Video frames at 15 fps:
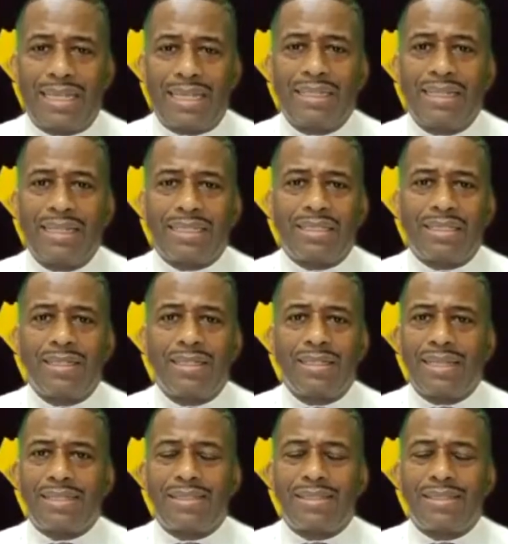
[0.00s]

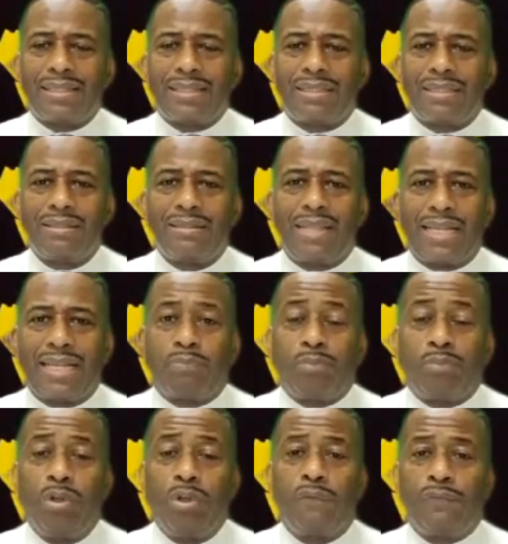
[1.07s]
That's beautiful.